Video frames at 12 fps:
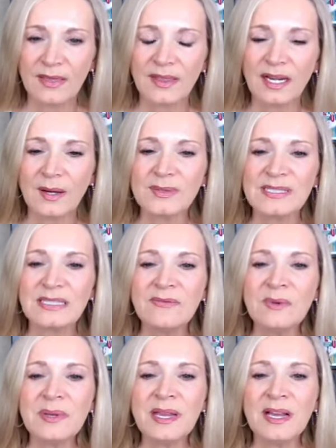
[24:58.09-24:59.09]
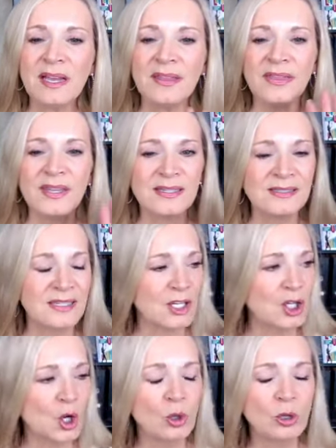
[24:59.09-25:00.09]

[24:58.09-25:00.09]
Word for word: that I was leaving behind things that no